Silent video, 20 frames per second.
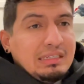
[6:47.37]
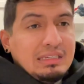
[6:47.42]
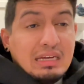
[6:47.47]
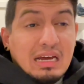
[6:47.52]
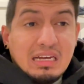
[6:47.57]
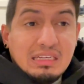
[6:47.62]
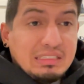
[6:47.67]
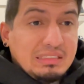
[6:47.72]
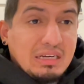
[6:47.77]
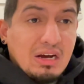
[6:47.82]

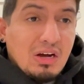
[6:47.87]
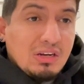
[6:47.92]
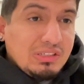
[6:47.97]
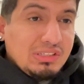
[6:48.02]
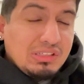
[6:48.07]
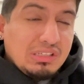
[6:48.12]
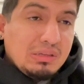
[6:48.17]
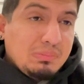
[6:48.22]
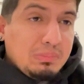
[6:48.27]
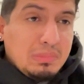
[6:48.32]
I
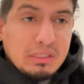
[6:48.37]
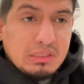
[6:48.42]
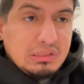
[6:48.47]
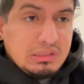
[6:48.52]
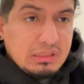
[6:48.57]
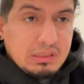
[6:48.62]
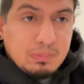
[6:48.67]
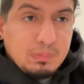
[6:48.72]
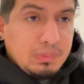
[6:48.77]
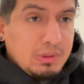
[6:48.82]
honestly might
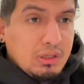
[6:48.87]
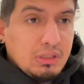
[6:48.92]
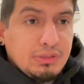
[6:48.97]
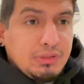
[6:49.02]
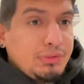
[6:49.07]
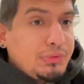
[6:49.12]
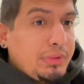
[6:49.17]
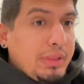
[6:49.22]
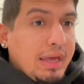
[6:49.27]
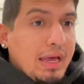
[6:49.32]
dip
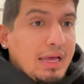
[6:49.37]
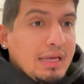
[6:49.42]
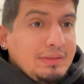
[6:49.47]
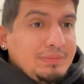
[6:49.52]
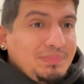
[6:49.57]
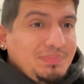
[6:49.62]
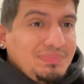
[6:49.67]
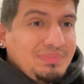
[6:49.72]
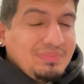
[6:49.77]
under that.